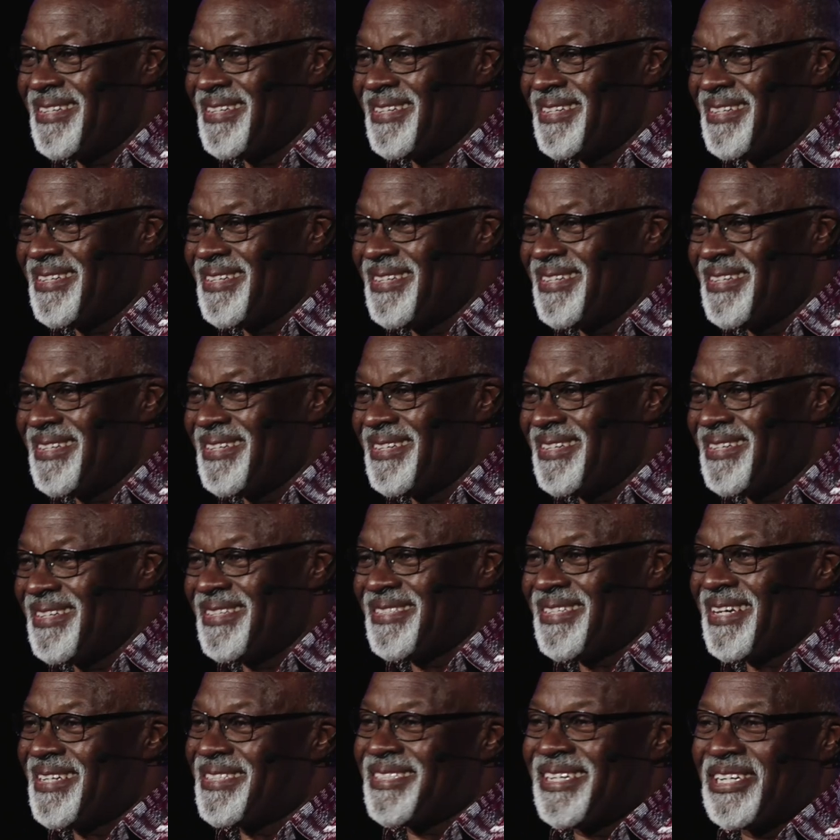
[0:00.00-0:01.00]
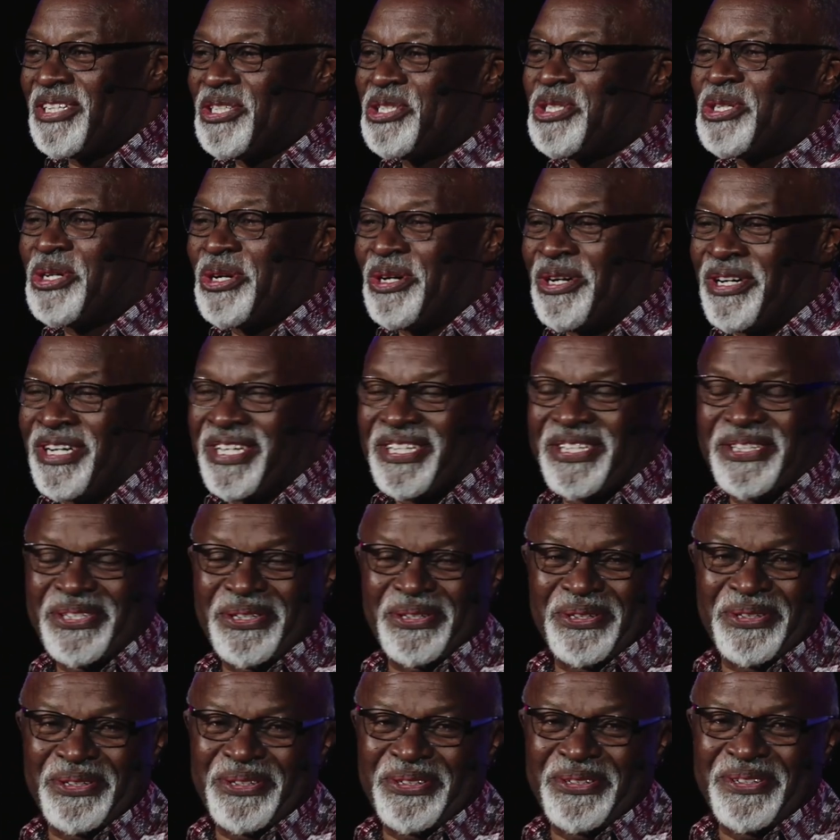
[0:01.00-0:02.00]
It's such a joy
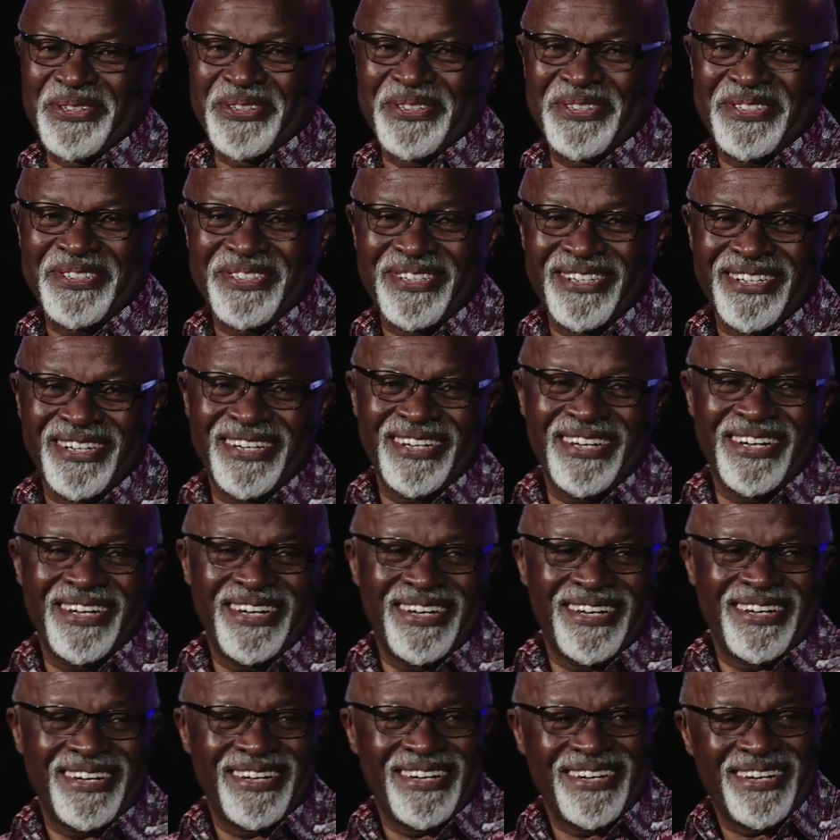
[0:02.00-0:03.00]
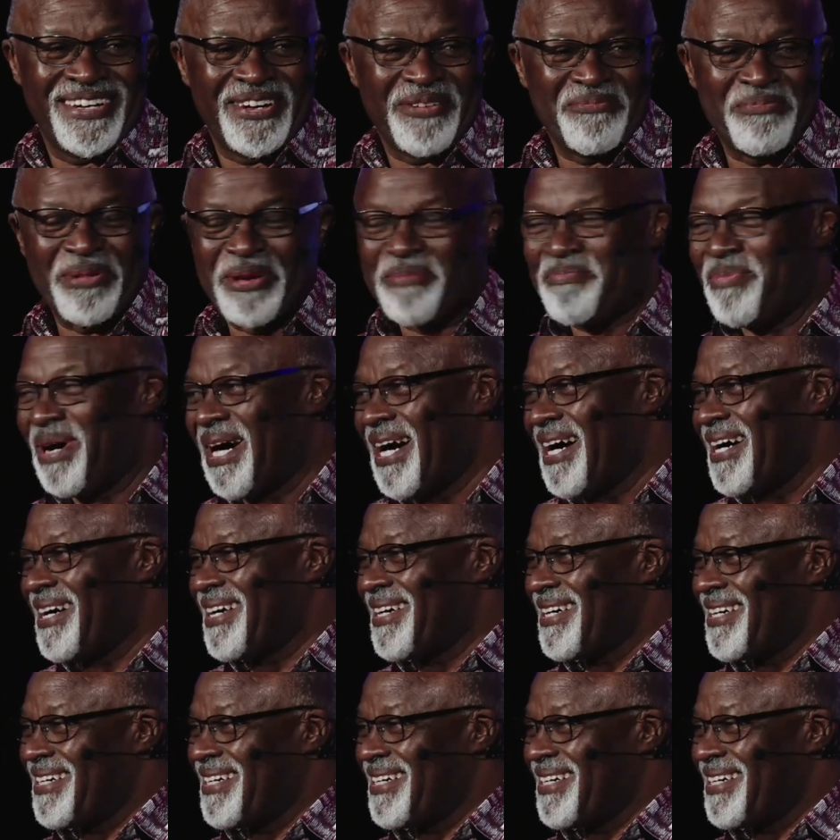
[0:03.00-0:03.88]
to be back